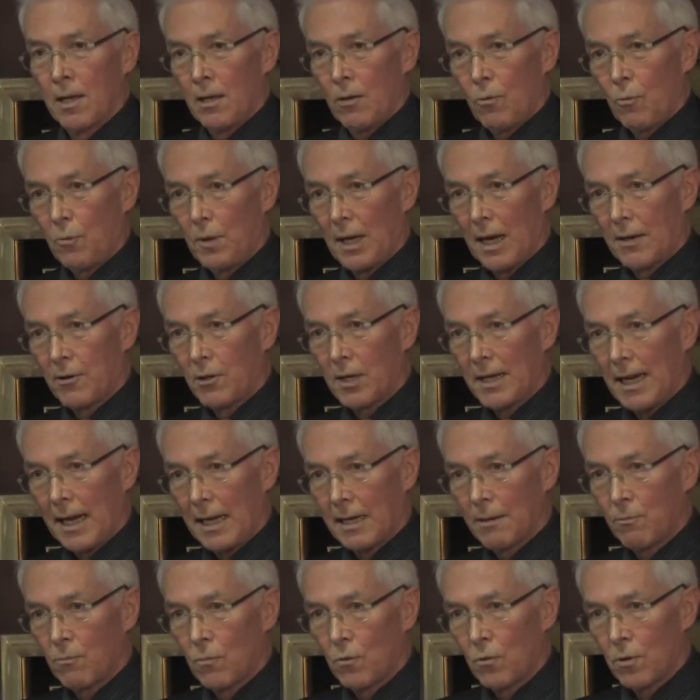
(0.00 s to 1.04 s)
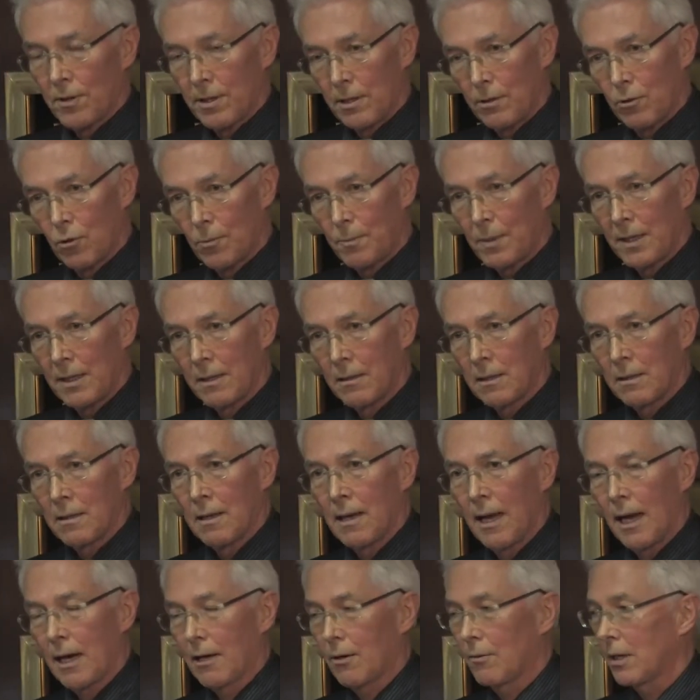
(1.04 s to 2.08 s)
we are not anymore, the European
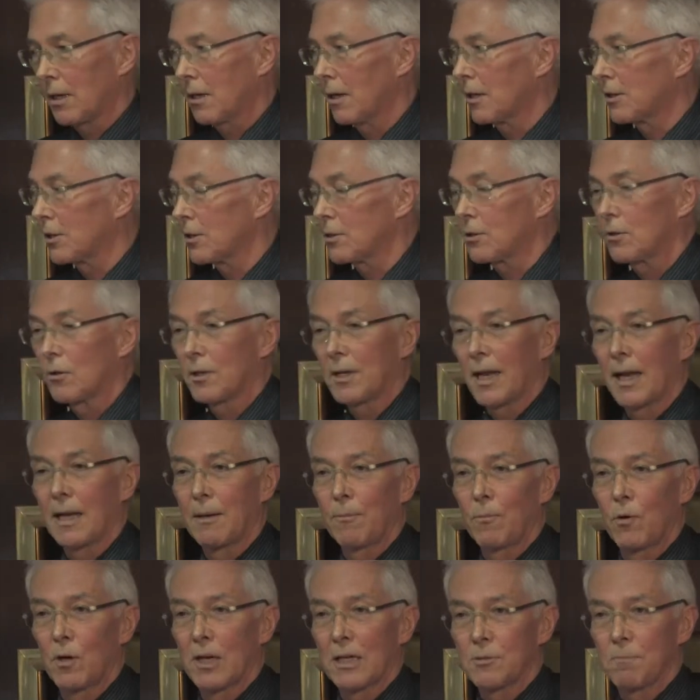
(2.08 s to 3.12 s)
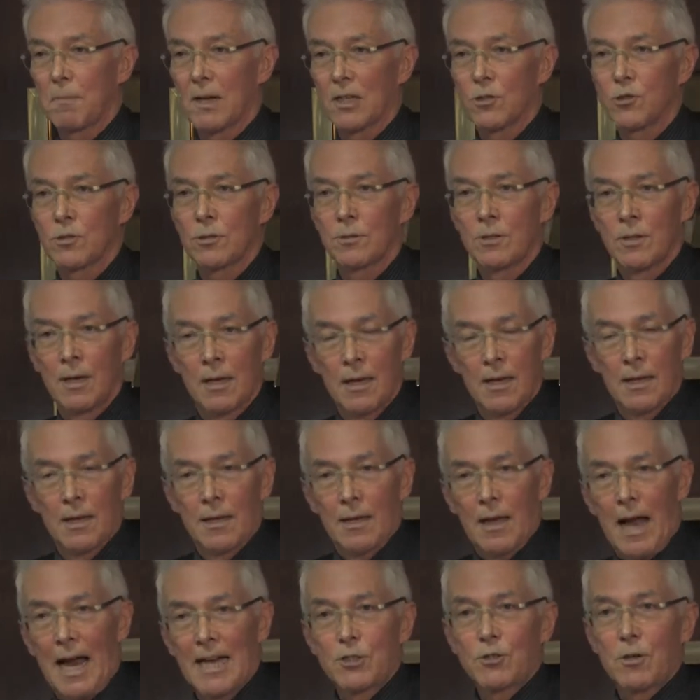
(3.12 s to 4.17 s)
agriculture is not anymore as much
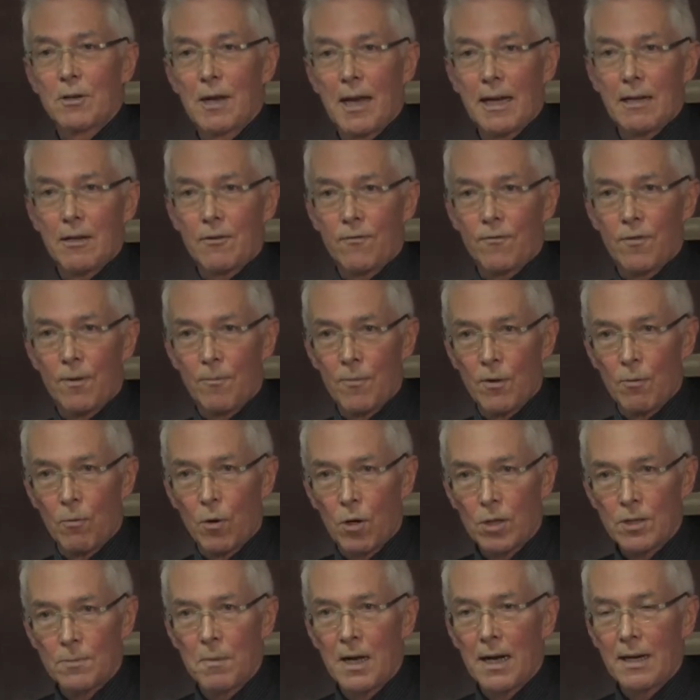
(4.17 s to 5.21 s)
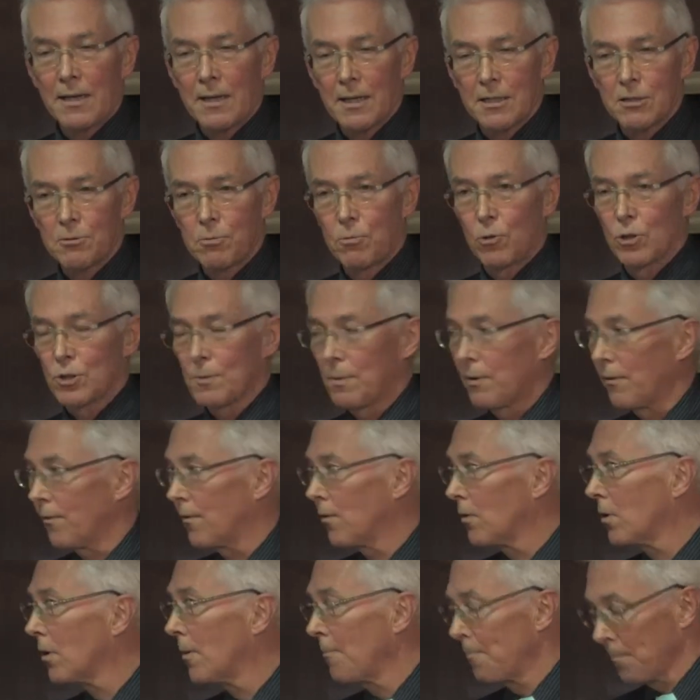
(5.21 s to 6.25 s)
isolated from the world market as was
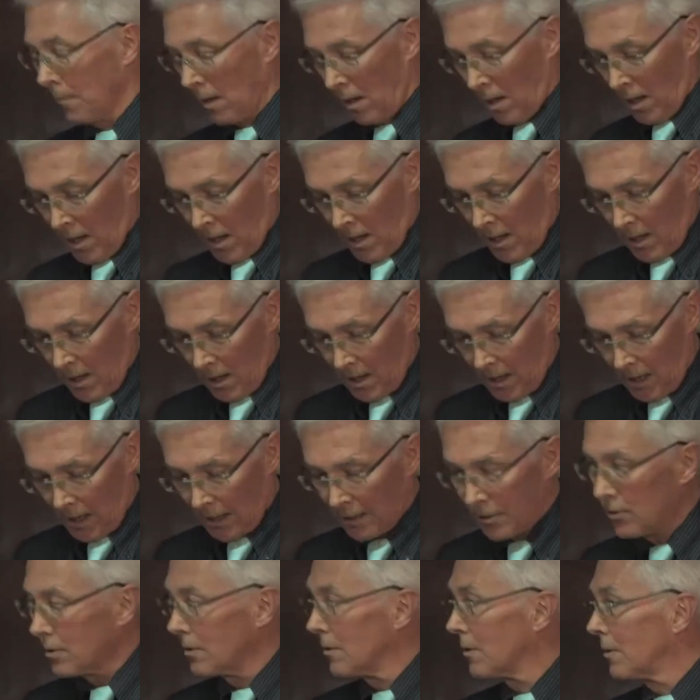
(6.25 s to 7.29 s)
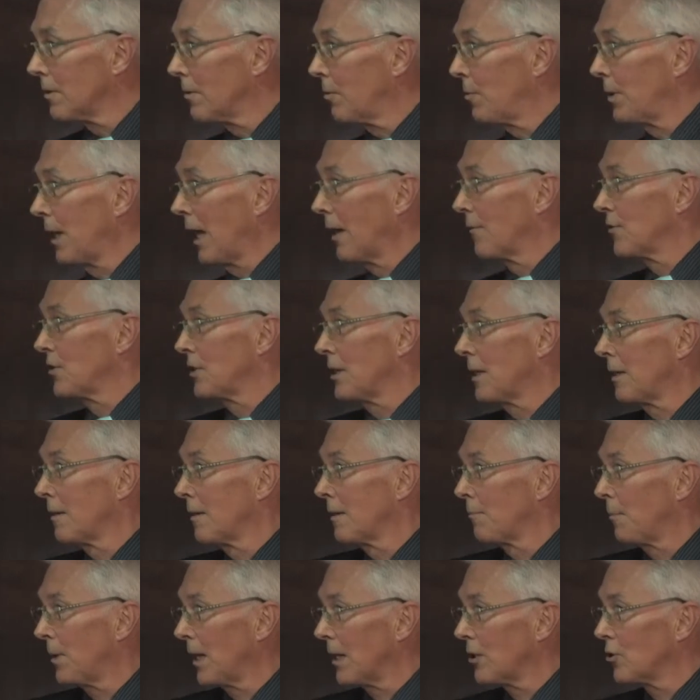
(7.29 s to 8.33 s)
before, and we have seen
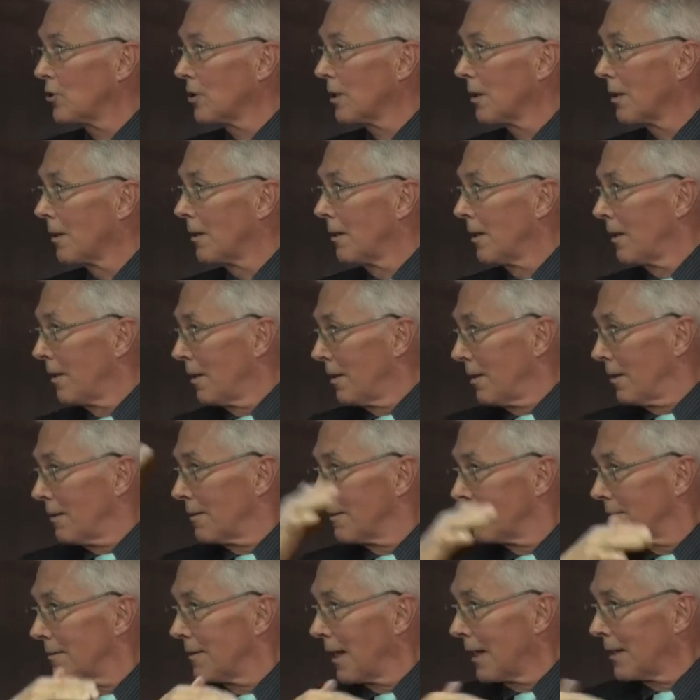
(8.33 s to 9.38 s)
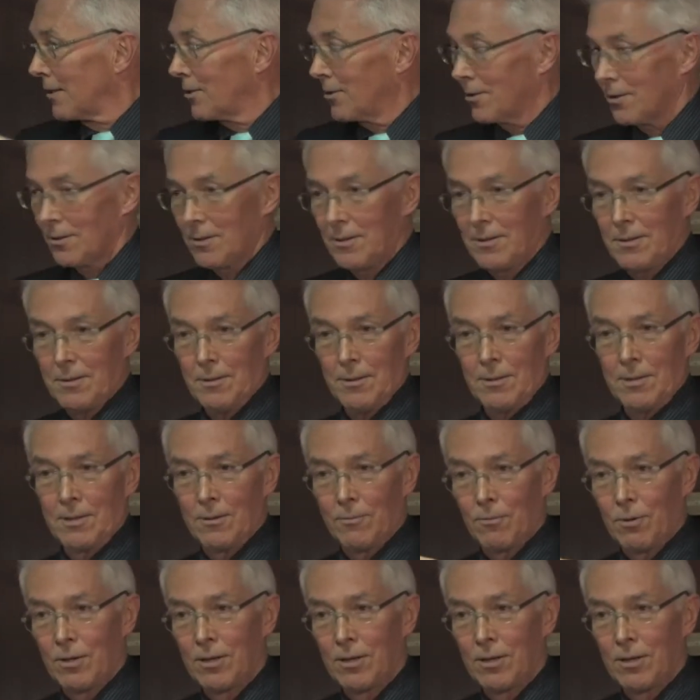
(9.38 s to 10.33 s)
the picture that the